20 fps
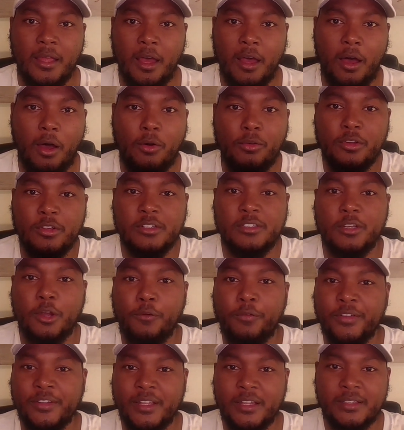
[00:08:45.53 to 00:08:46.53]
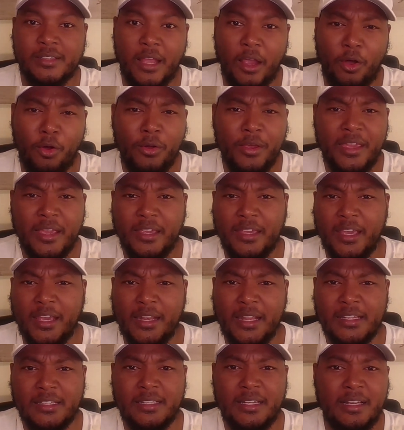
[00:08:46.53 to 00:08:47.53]
On the surface, they're like, oh, yeah,
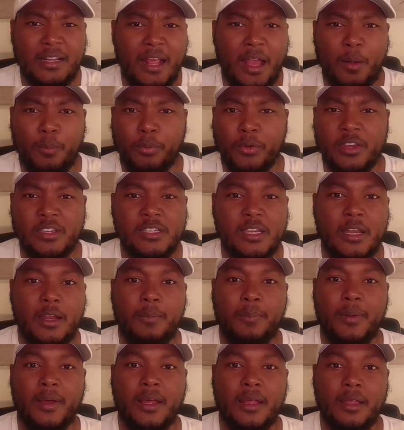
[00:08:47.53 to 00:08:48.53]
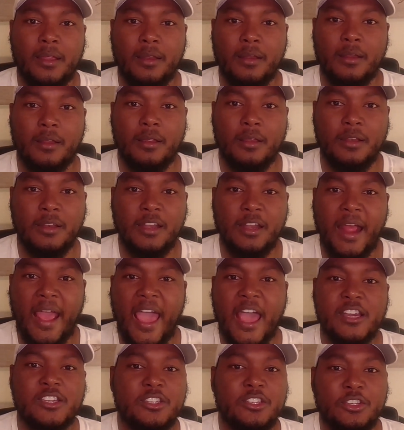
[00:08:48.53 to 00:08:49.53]
that's good. I appreciate it. But their
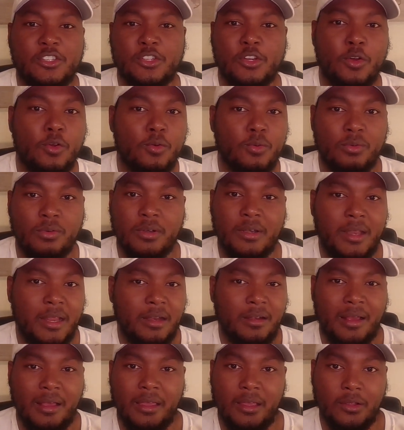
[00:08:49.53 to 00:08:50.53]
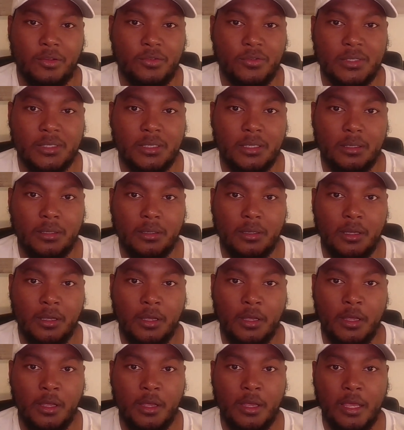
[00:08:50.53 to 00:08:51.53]
actions show they're not interested.
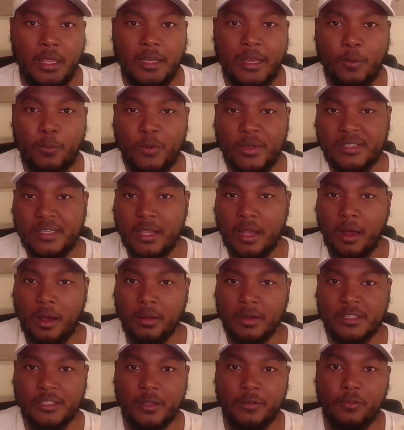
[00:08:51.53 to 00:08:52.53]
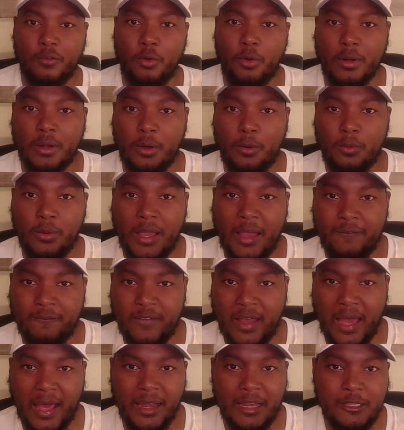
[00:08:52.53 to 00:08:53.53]
Then we see all the stuff going on. We got
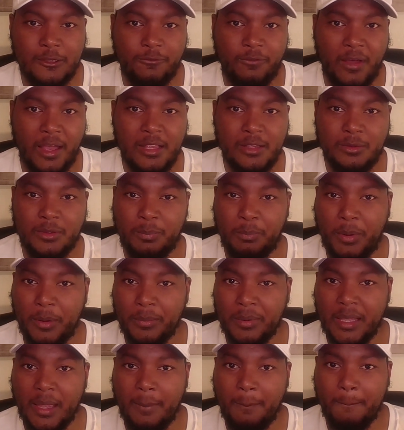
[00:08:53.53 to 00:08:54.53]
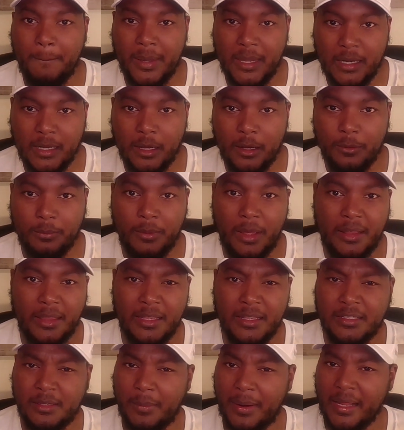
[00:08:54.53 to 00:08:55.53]
violence, fights, people getting beat up. I
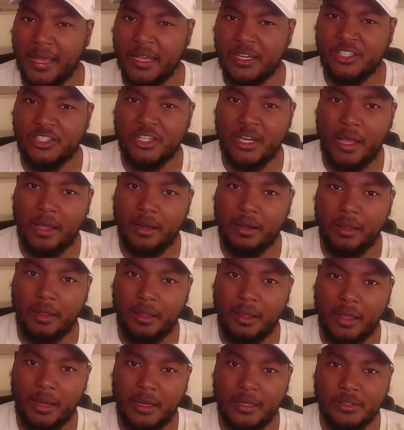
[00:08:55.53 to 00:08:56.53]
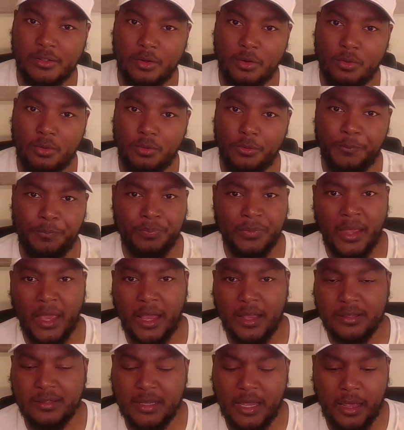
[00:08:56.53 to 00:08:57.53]
think somebody got shot at a school
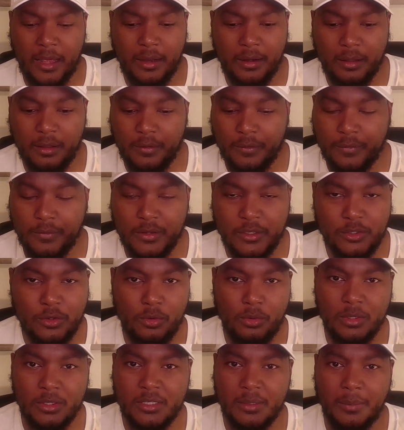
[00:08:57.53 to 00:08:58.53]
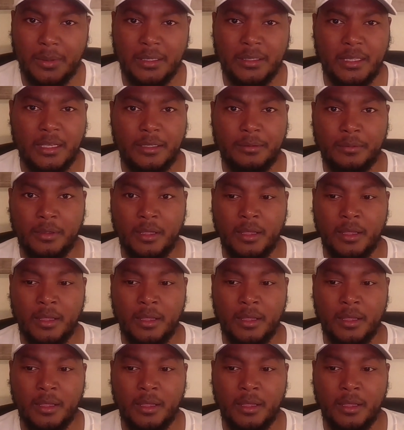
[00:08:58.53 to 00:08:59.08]
outside of the school or something like that.